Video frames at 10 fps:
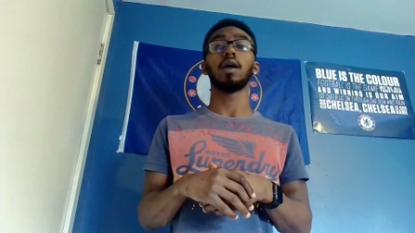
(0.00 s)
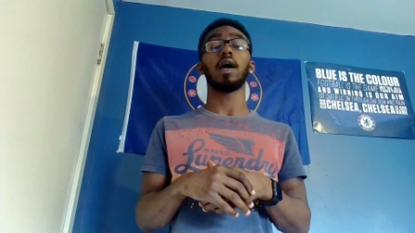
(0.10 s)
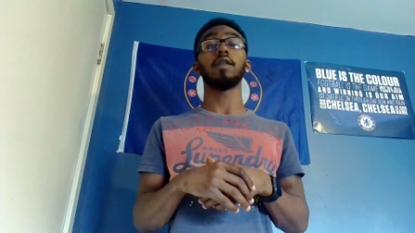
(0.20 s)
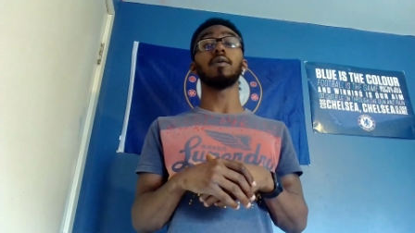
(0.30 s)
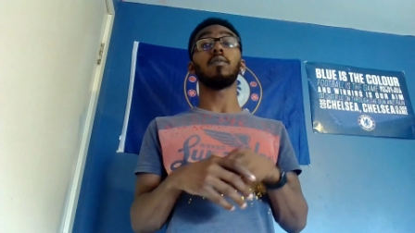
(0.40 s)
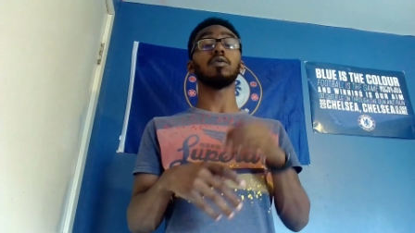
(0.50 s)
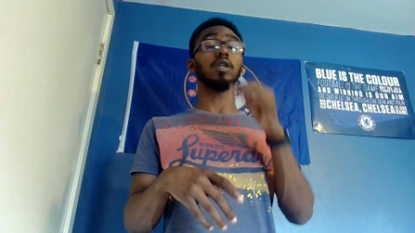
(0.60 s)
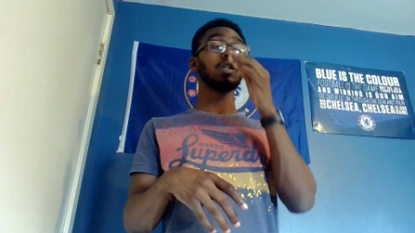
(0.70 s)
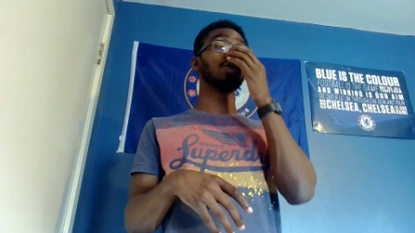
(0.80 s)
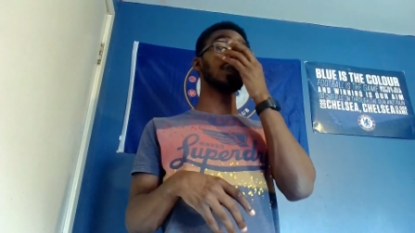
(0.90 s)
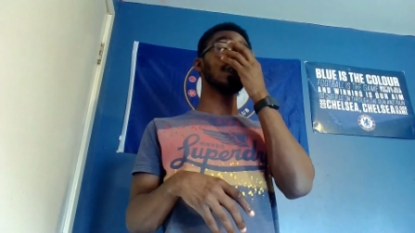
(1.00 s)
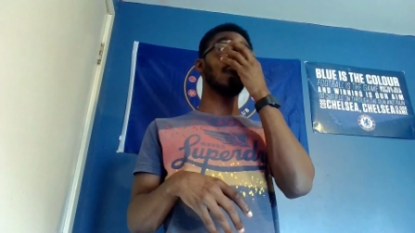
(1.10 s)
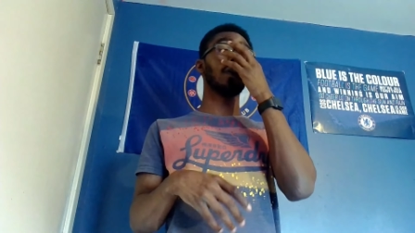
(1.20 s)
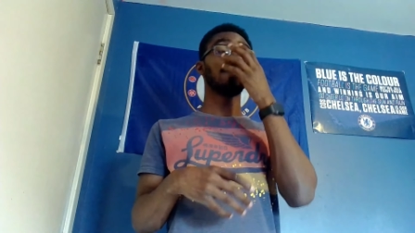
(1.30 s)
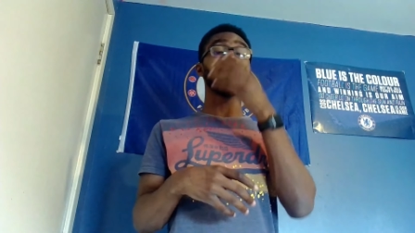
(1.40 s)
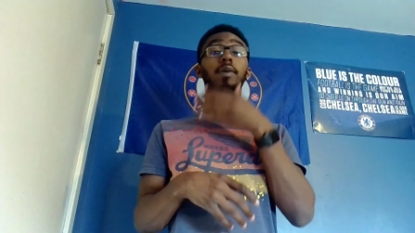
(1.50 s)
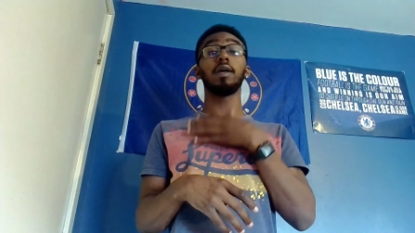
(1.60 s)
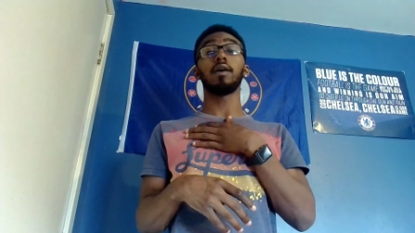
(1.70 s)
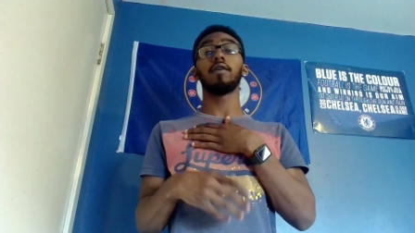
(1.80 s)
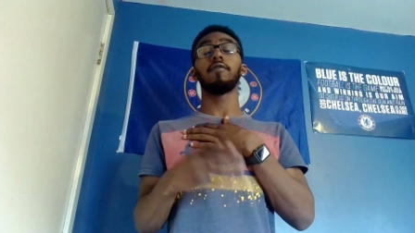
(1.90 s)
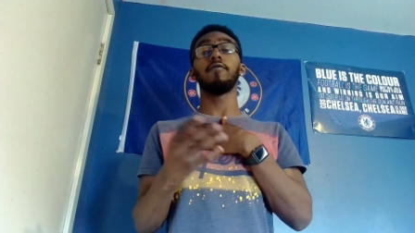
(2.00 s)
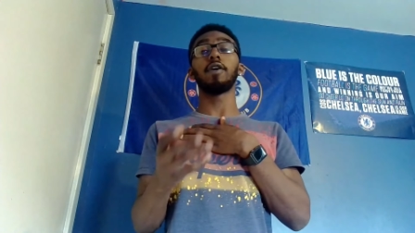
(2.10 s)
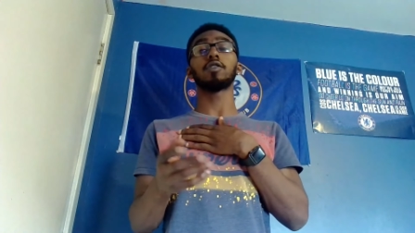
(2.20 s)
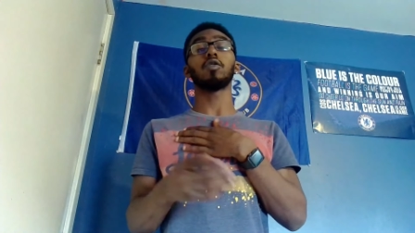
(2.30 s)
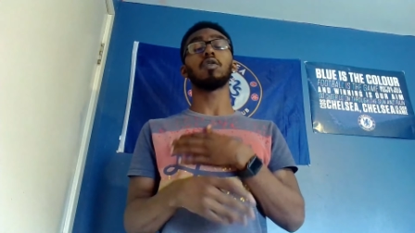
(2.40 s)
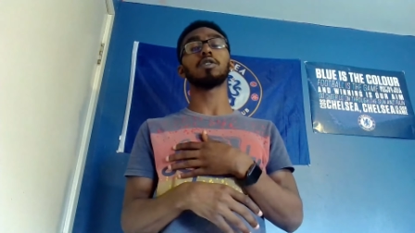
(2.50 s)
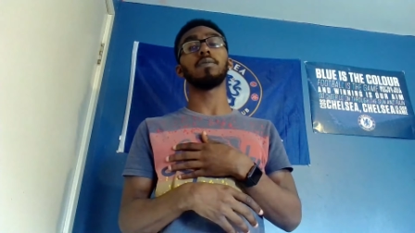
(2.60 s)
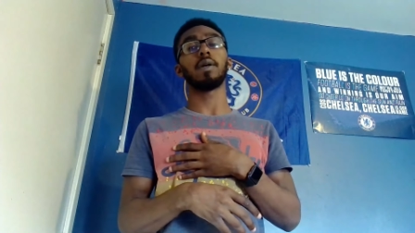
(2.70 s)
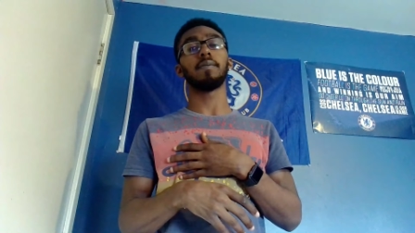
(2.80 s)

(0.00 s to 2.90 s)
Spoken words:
and the most interesting one for me, Victor Osimhen.